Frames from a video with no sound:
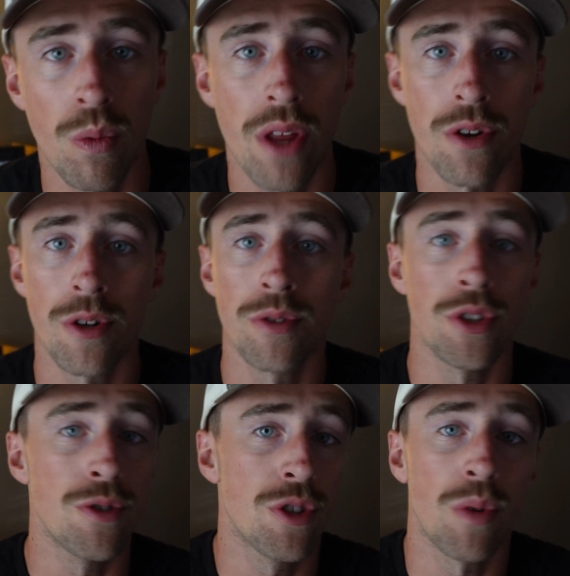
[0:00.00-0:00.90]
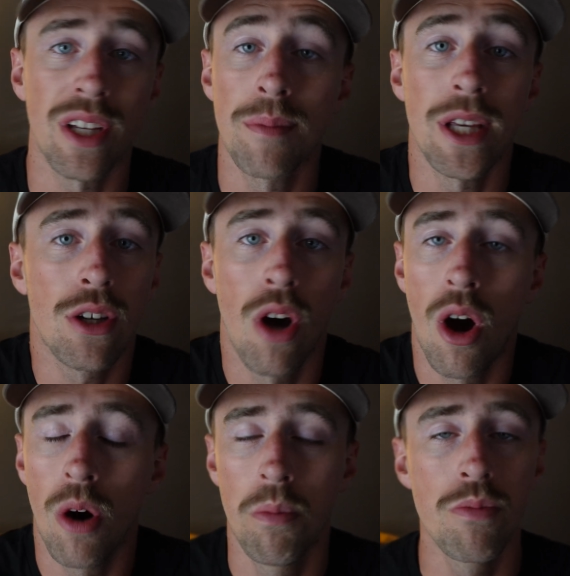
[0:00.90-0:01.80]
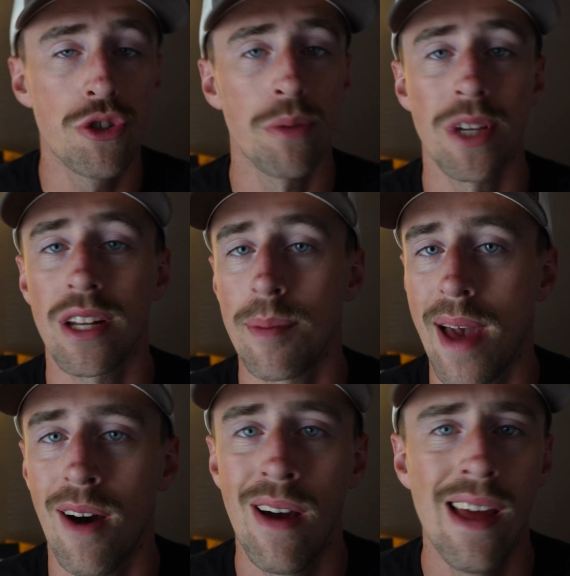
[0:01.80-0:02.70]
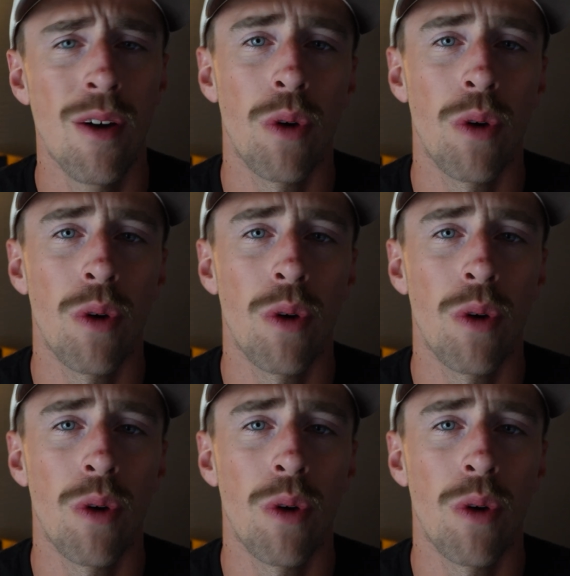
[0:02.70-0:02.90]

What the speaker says: whether you just want to give me a call, shoot me an email,